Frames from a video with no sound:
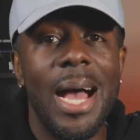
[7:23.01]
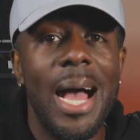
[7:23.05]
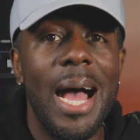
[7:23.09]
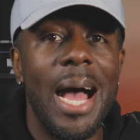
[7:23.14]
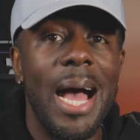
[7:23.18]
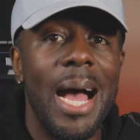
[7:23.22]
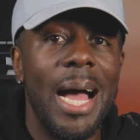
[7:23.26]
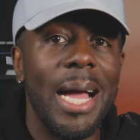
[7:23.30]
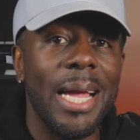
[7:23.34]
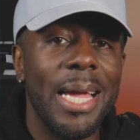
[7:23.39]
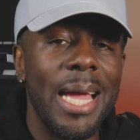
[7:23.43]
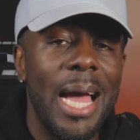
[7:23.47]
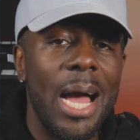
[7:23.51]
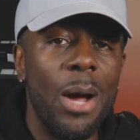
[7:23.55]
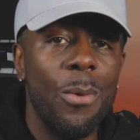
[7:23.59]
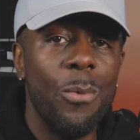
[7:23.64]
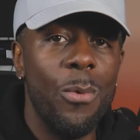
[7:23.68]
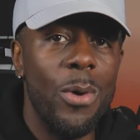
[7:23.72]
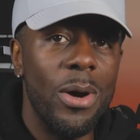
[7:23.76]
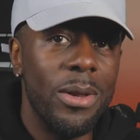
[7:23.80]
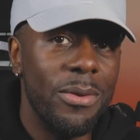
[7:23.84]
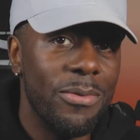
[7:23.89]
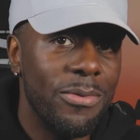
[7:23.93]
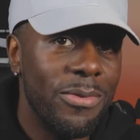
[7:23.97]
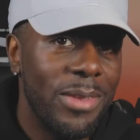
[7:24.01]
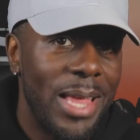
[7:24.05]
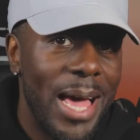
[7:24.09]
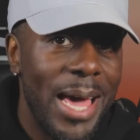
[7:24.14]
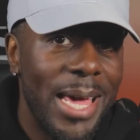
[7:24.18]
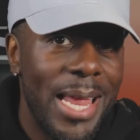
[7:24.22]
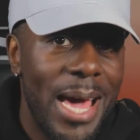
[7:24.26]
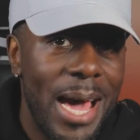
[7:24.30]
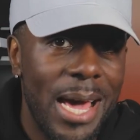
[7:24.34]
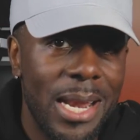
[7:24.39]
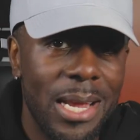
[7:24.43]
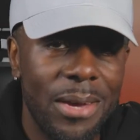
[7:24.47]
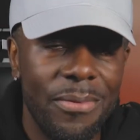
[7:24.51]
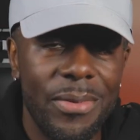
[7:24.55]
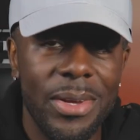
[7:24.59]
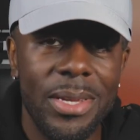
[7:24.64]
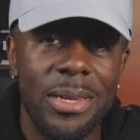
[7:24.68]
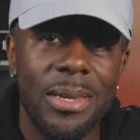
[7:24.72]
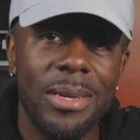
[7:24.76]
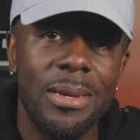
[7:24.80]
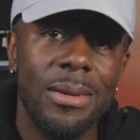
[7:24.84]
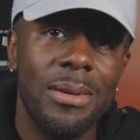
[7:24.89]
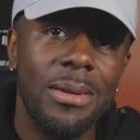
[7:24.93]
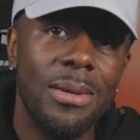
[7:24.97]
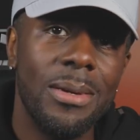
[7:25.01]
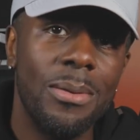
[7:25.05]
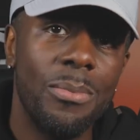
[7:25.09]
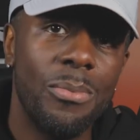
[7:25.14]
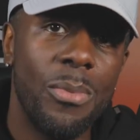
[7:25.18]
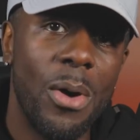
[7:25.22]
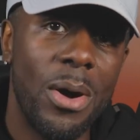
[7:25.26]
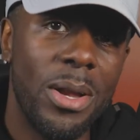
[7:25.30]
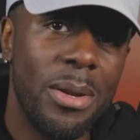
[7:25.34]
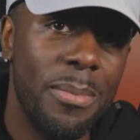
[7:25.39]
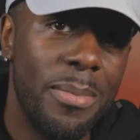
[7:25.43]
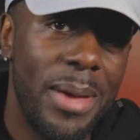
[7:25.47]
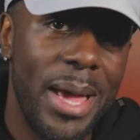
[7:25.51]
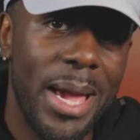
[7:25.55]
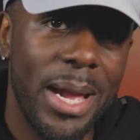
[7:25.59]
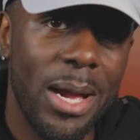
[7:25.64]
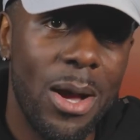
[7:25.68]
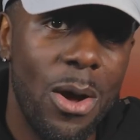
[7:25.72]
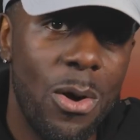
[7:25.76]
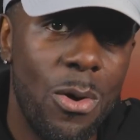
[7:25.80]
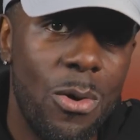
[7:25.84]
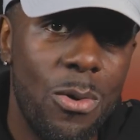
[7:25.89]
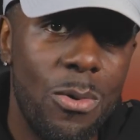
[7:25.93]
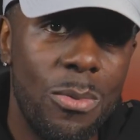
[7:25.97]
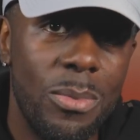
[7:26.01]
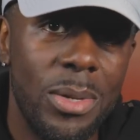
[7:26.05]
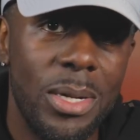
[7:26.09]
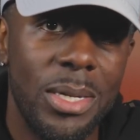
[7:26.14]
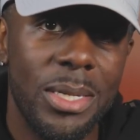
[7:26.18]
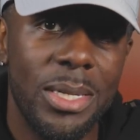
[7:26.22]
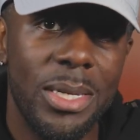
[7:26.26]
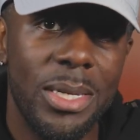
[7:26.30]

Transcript: I got one flight out of it, brought it back home,